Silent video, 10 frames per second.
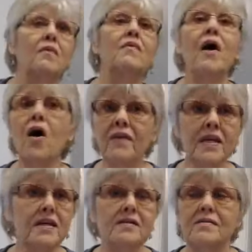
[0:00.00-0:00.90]
the all
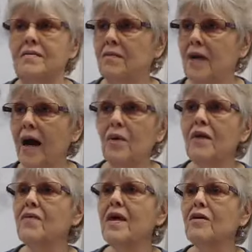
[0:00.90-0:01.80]
that is,
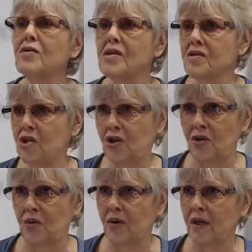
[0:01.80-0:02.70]
however that looks to
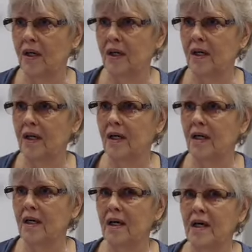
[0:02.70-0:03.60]
you.
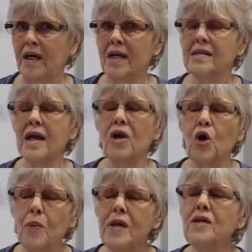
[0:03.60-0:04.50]
It's that
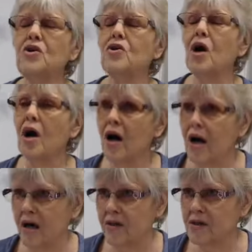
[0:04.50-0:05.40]
opening your
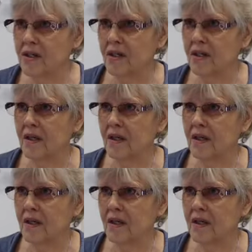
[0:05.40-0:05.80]
heart